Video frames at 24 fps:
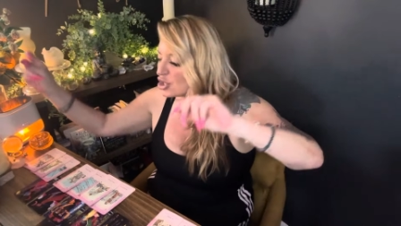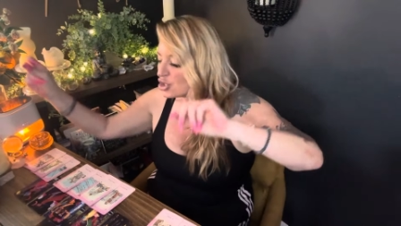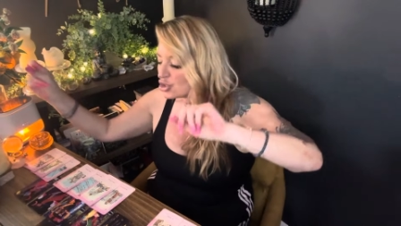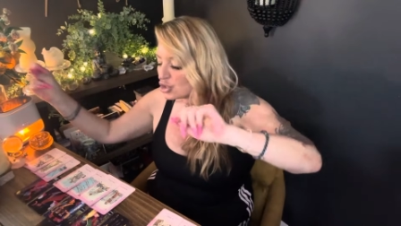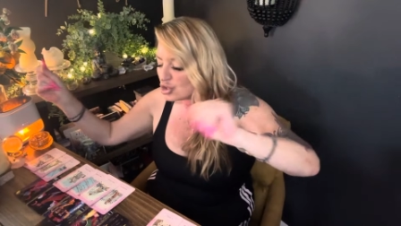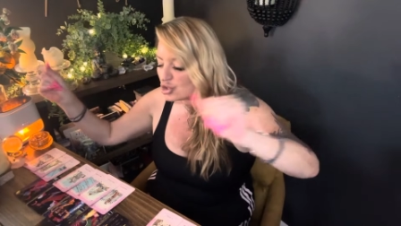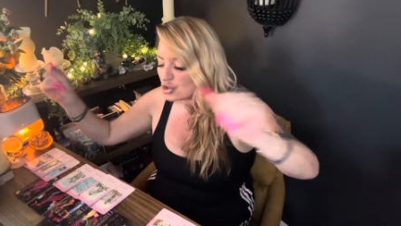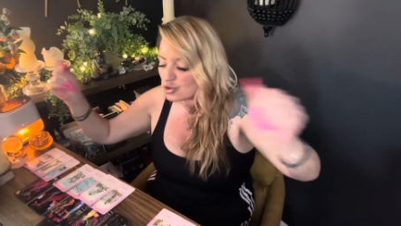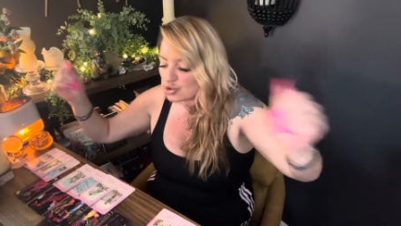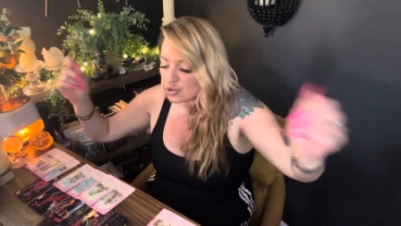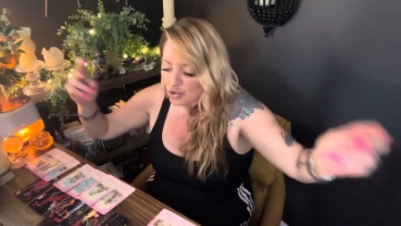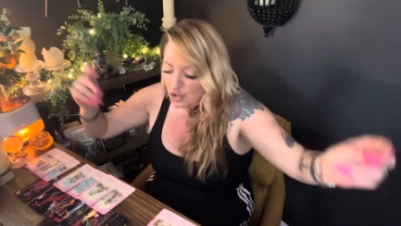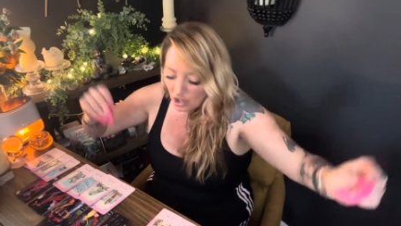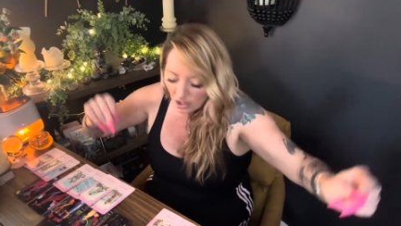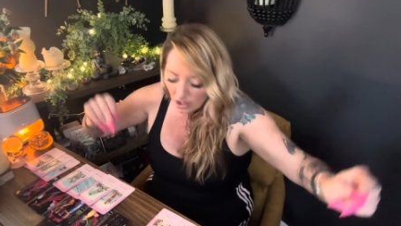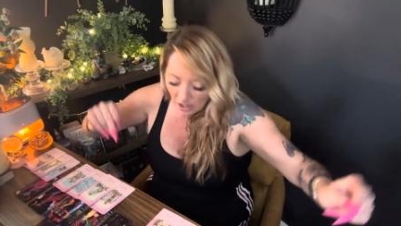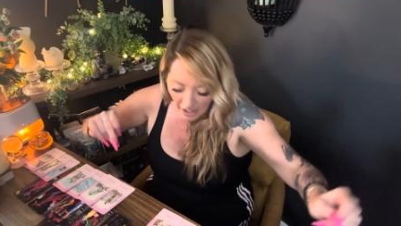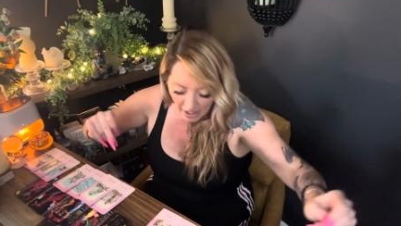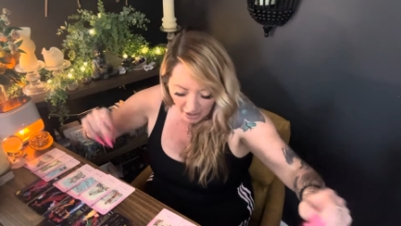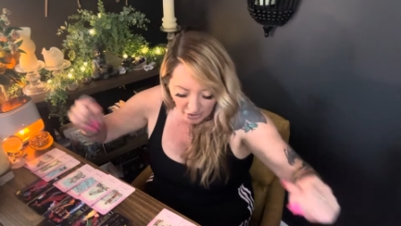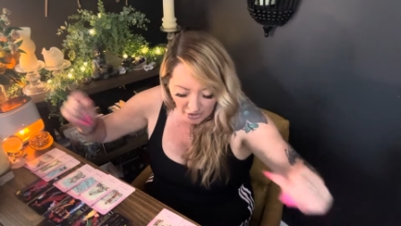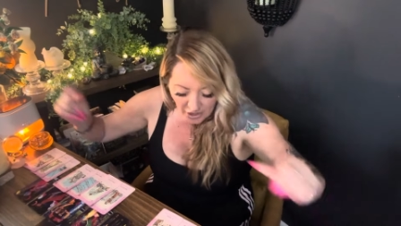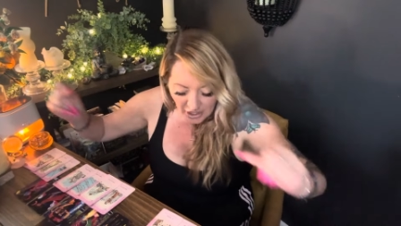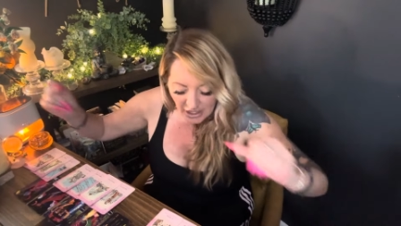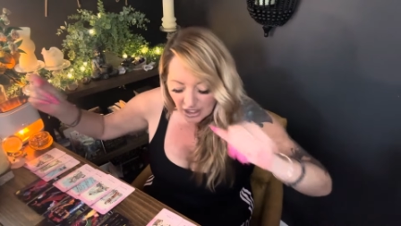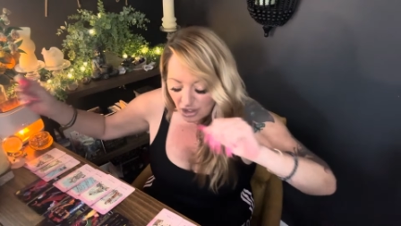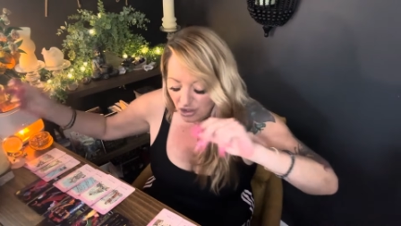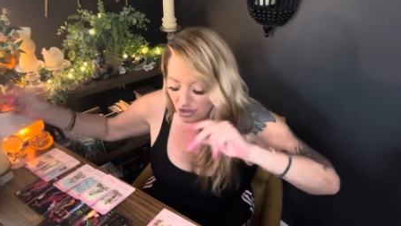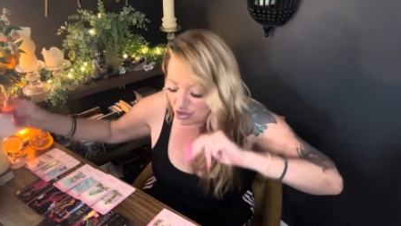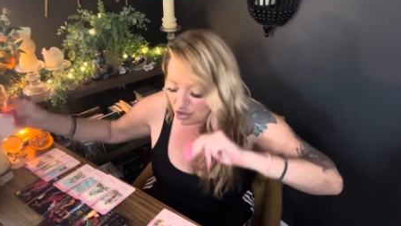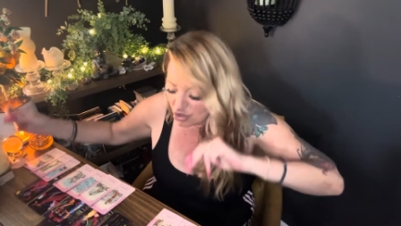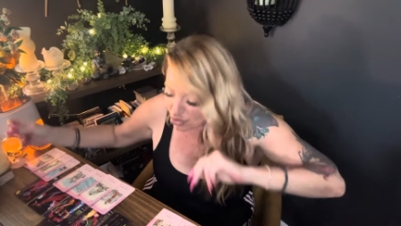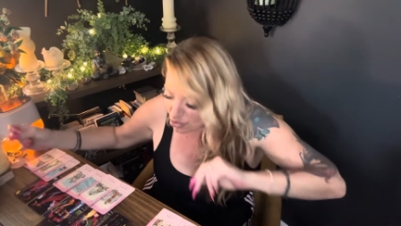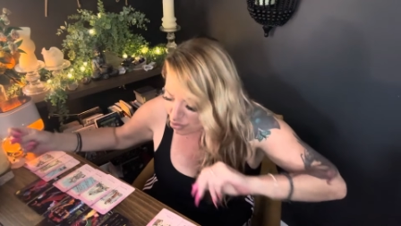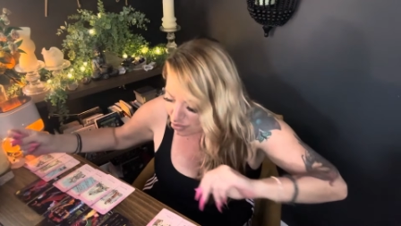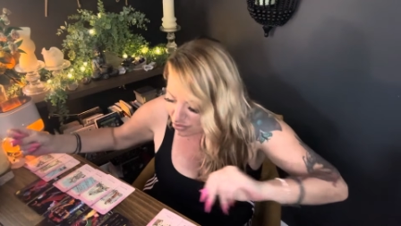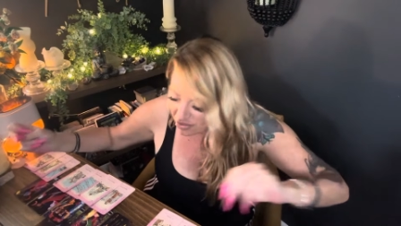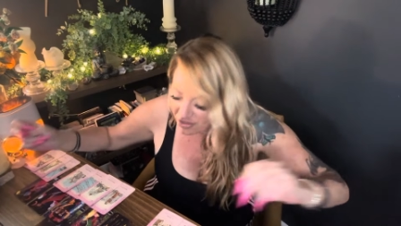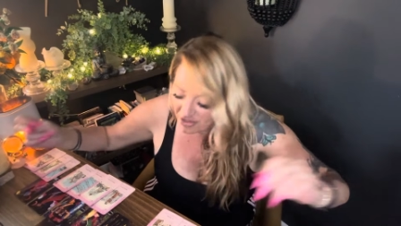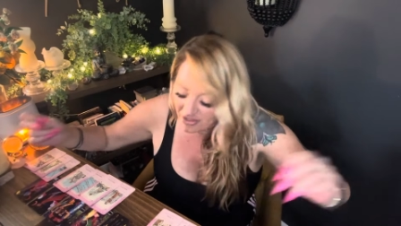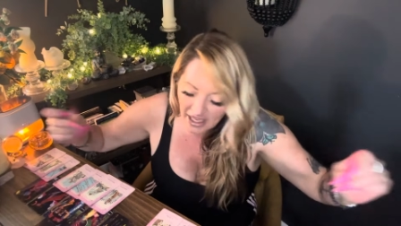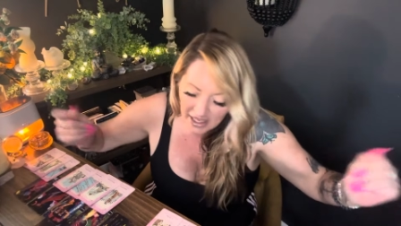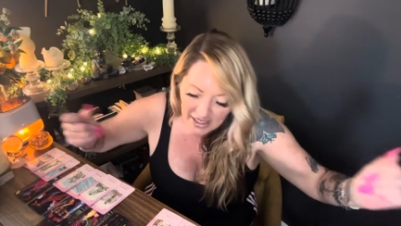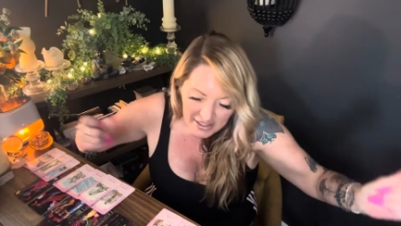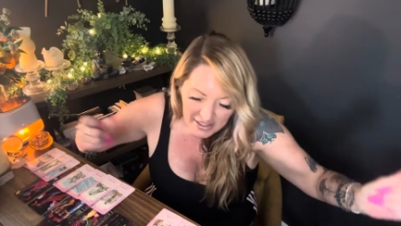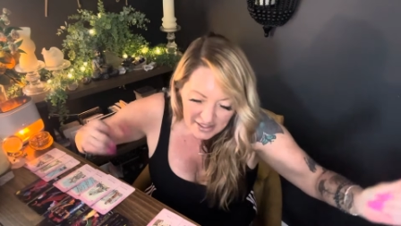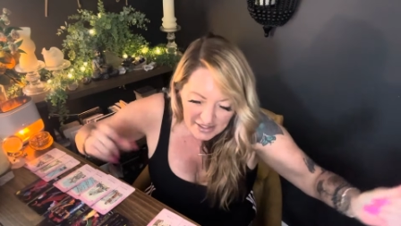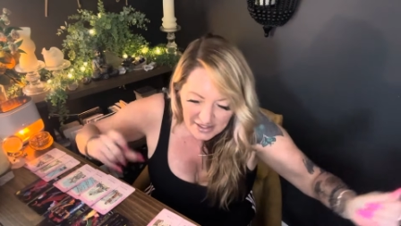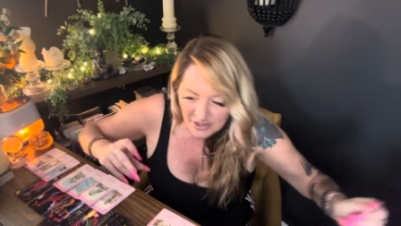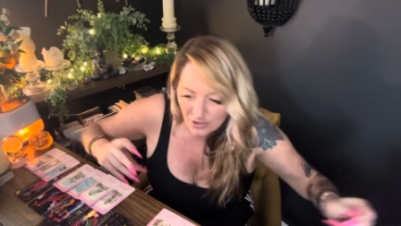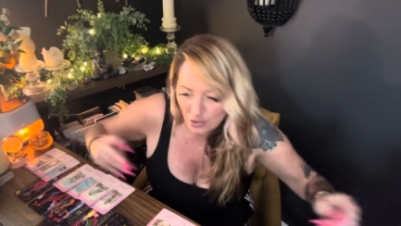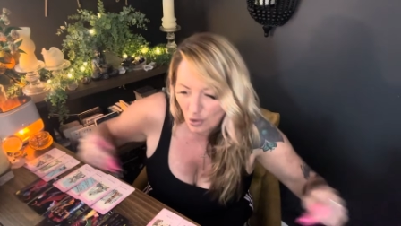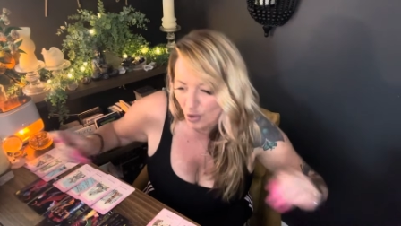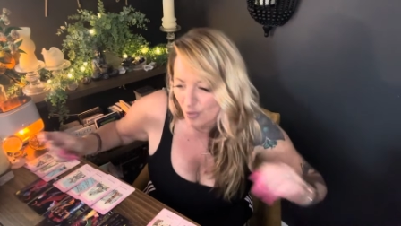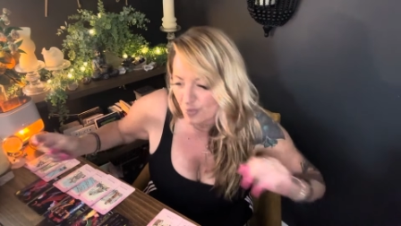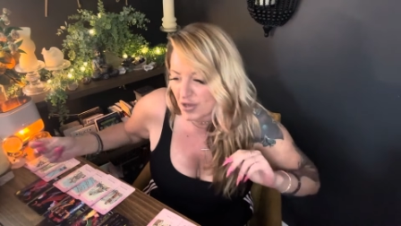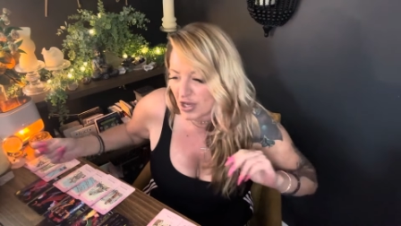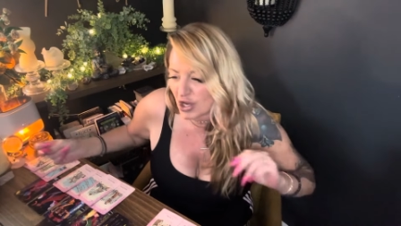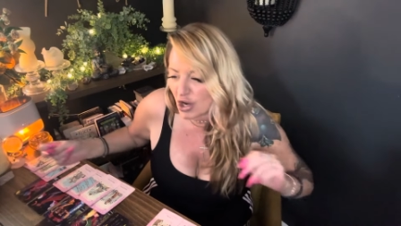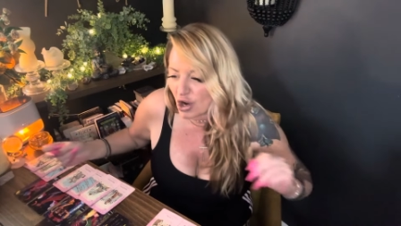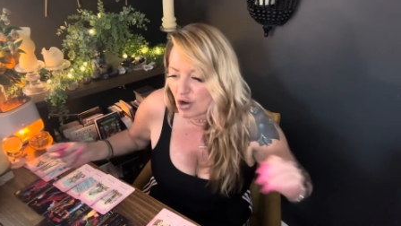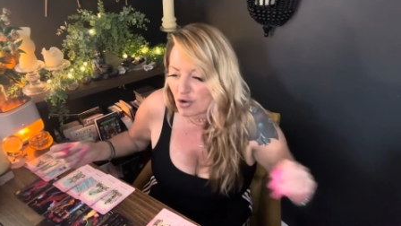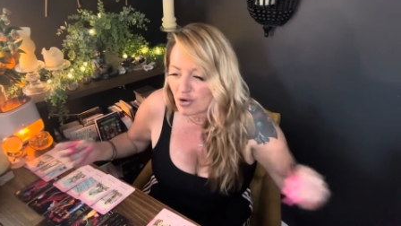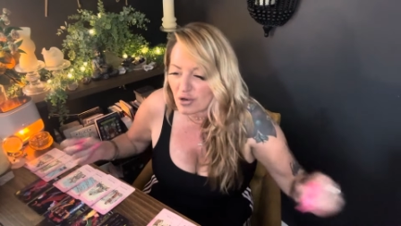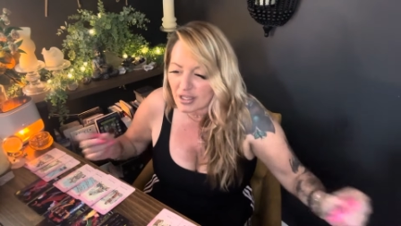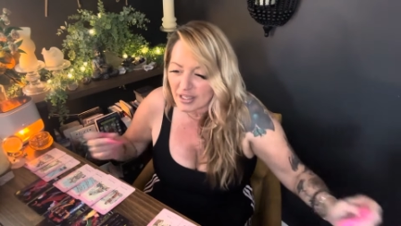New clarity, new things, Scorpio.